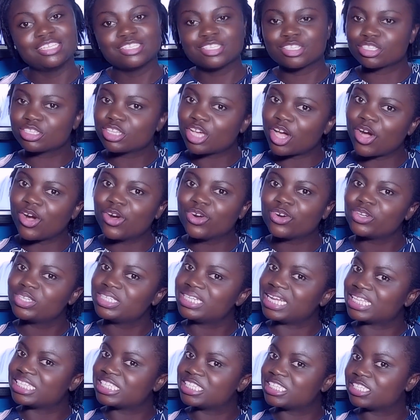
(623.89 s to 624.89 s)

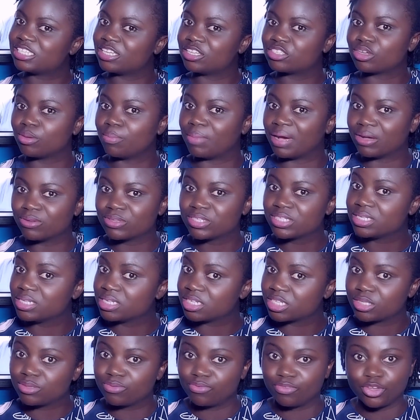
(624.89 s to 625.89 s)
So that is not about
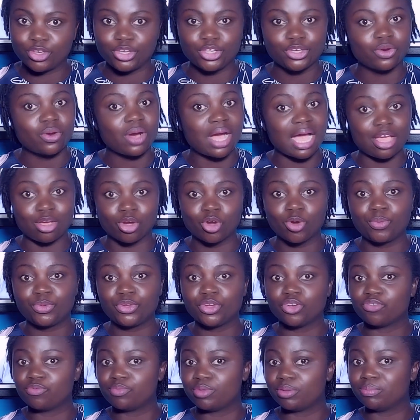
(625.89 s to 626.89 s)
this video. I
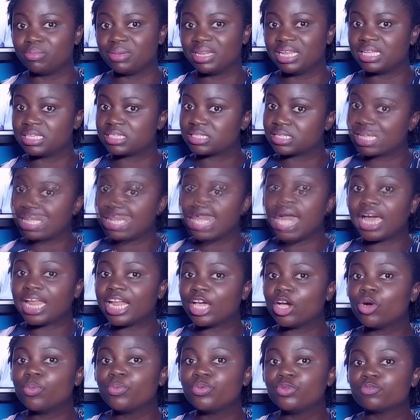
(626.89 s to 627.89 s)
hope you have been blessed,
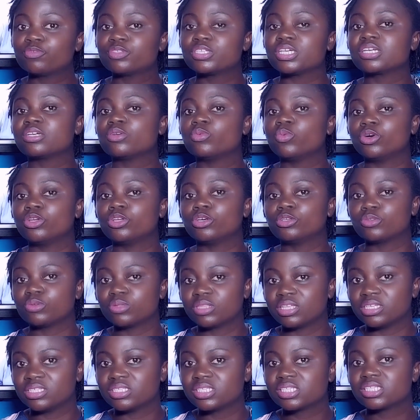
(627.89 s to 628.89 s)
and I hope you've taken one or
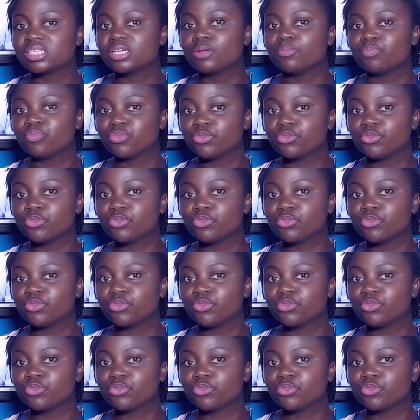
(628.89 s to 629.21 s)
two things